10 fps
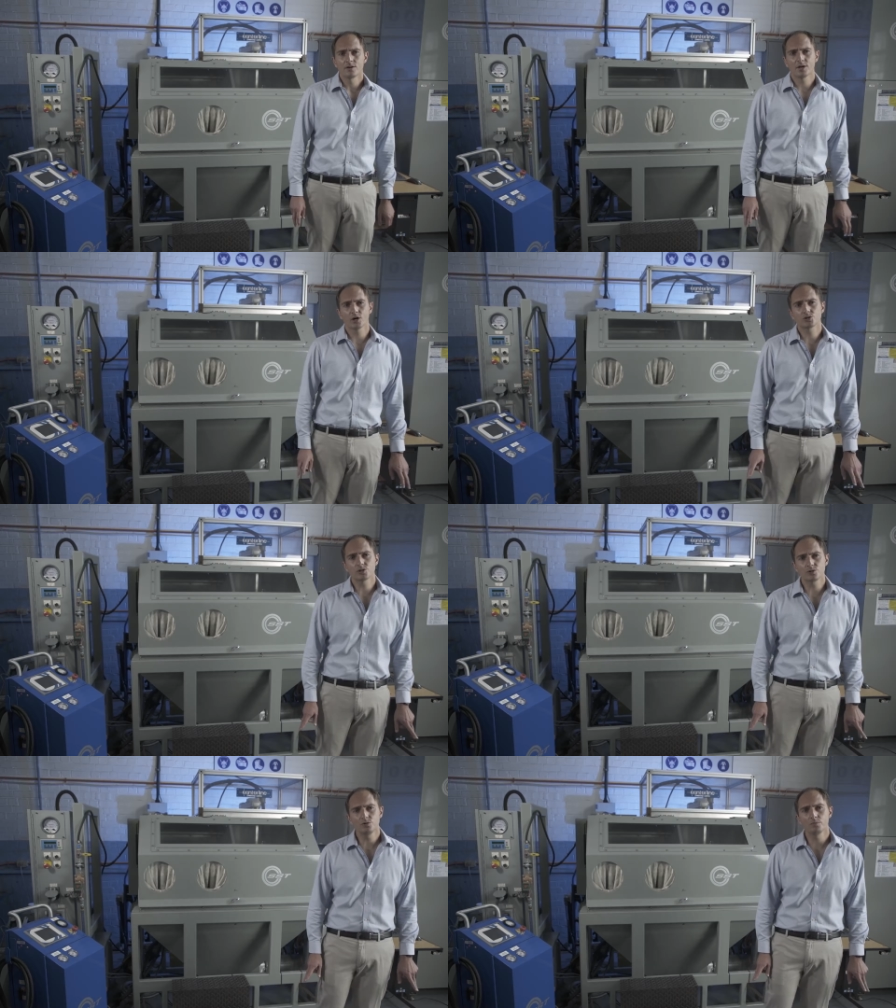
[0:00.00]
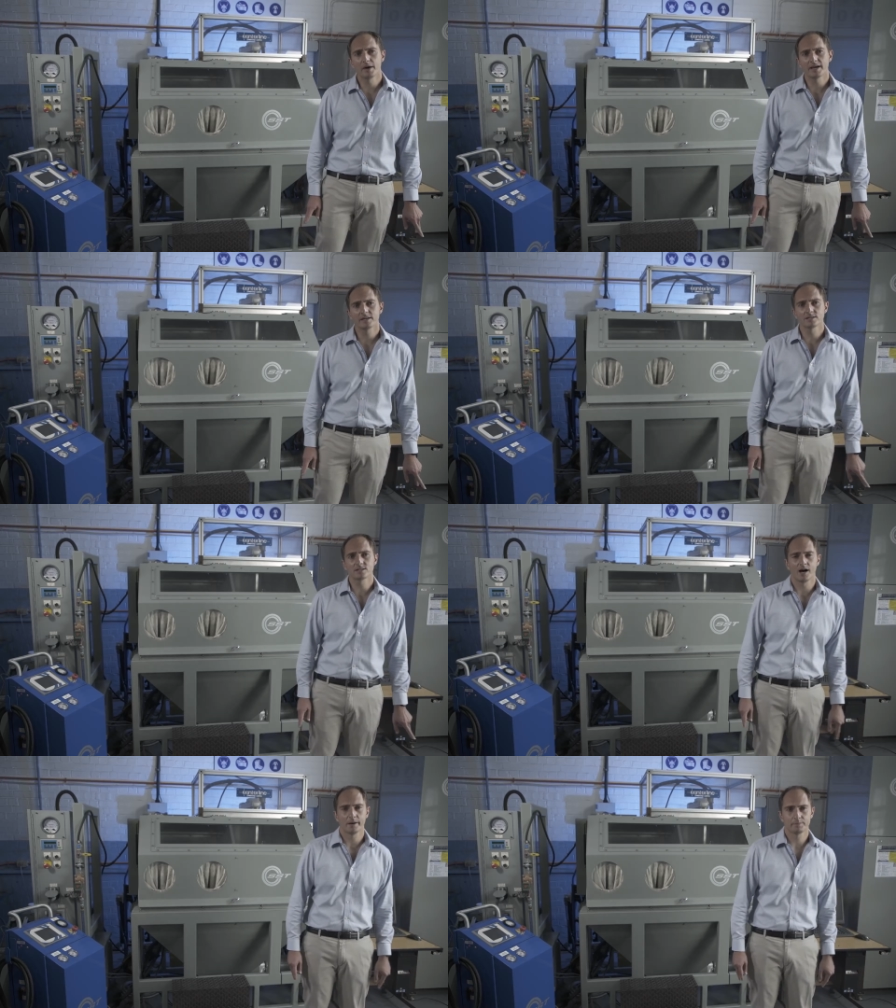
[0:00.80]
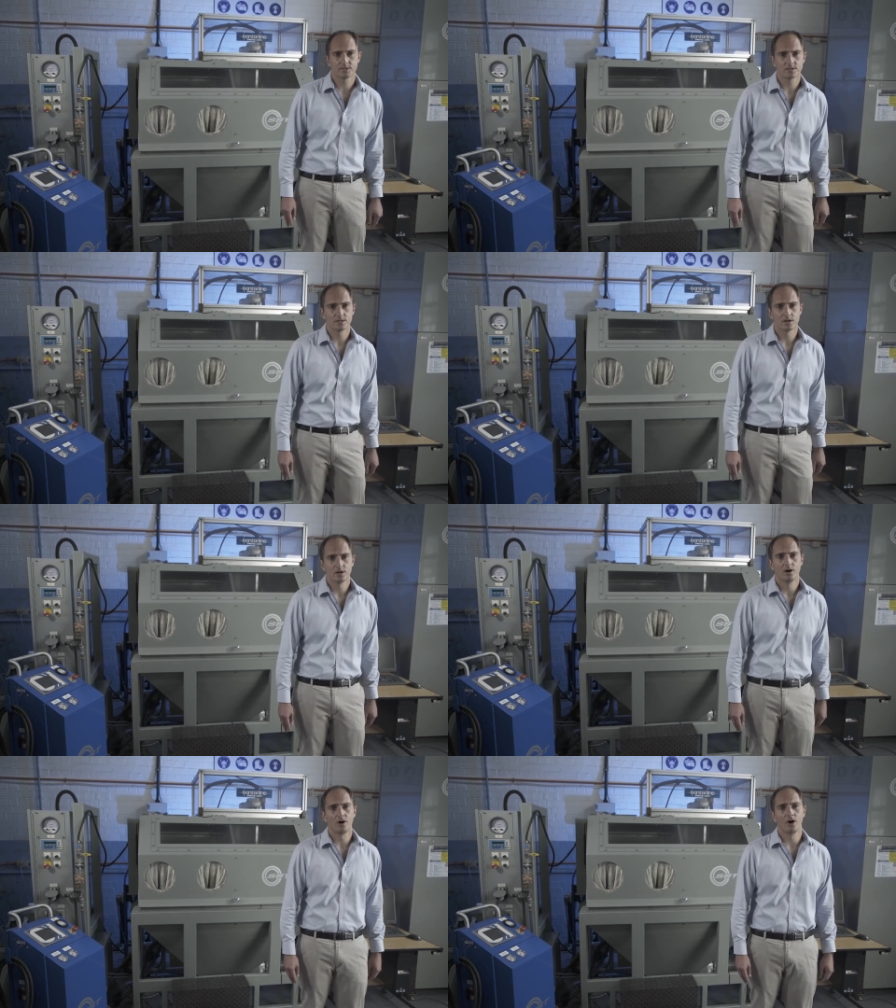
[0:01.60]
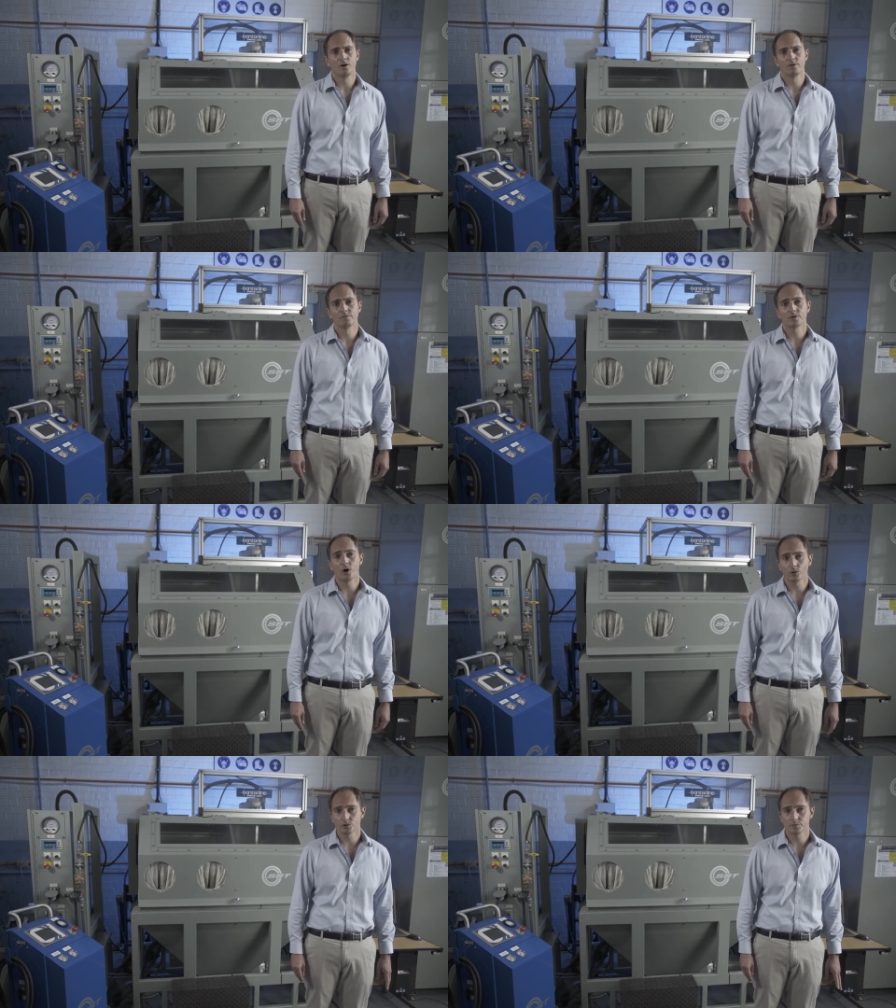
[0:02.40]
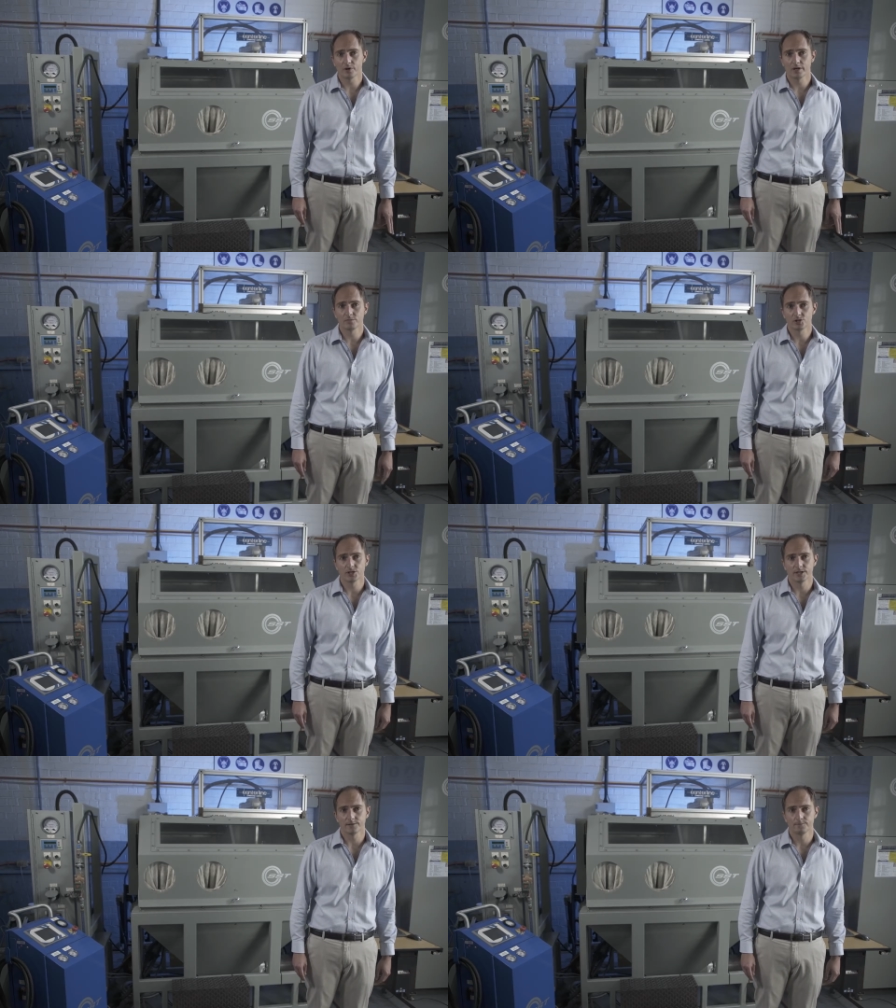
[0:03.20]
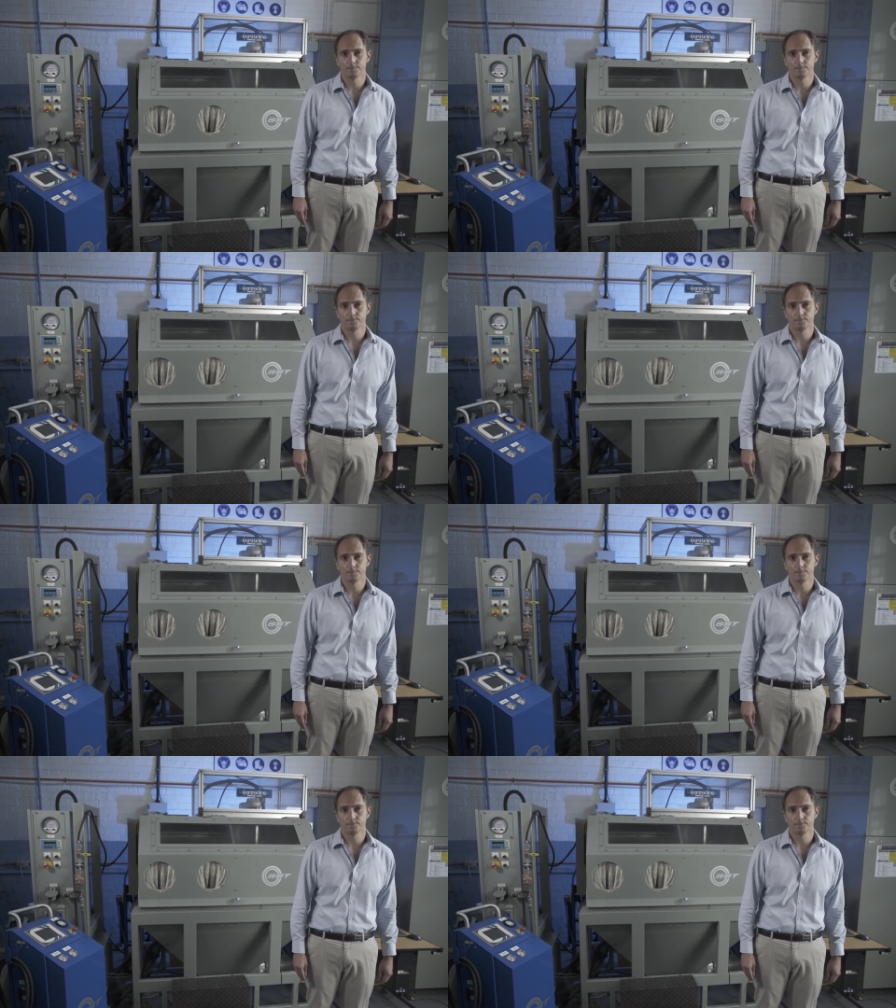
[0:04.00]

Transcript: There are two main types of cold spray machine.